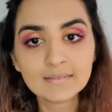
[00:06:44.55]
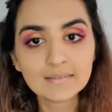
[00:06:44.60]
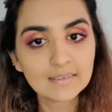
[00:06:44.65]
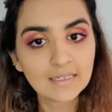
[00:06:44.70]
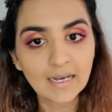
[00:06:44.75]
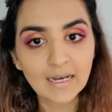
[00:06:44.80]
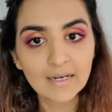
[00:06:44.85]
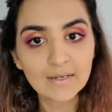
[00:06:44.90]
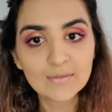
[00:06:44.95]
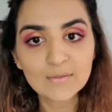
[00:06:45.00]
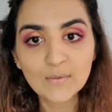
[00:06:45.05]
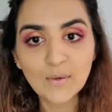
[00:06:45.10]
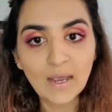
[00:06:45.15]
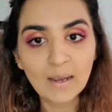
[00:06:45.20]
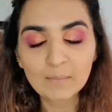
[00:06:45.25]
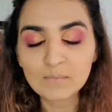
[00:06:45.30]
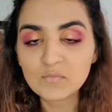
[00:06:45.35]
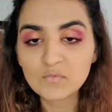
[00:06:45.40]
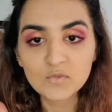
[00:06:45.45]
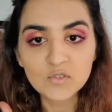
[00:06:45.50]
yeah, so
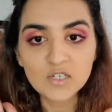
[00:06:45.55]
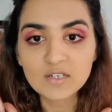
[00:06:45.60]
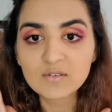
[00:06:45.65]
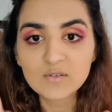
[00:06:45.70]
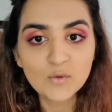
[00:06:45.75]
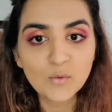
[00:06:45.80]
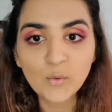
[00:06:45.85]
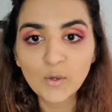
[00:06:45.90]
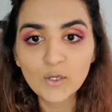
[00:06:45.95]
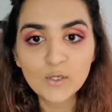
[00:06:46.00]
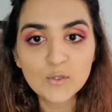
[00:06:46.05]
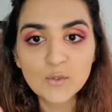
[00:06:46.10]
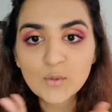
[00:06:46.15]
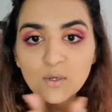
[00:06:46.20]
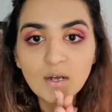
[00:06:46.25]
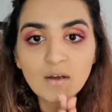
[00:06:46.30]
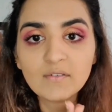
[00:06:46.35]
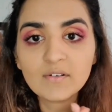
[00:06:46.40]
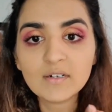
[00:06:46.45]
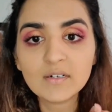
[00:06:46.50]
I'm just going to
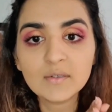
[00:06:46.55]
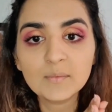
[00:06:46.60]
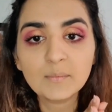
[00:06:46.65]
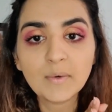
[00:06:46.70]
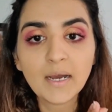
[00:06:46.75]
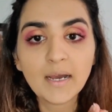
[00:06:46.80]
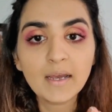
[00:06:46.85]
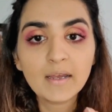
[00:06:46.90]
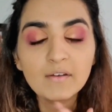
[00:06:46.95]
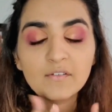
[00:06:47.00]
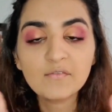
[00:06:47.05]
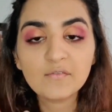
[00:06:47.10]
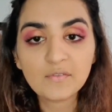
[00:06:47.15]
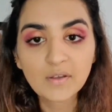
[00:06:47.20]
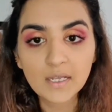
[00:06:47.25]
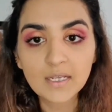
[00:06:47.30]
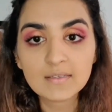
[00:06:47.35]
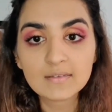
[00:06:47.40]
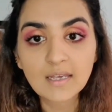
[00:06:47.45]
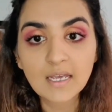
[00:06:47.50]
cover my face.